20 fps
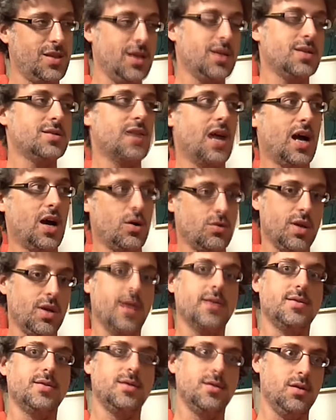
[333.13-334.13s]
things out,
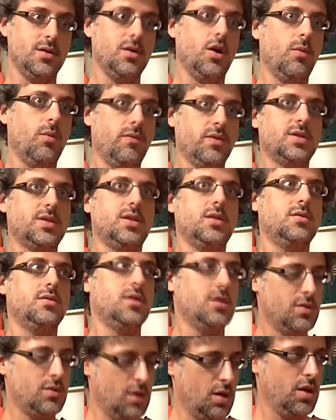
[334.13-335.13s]
as he obviously
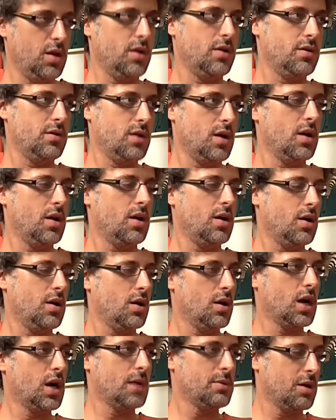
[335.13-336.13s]
did here,
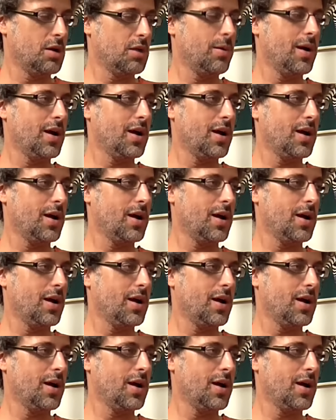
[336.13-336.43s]
mm-hmm. uh, coming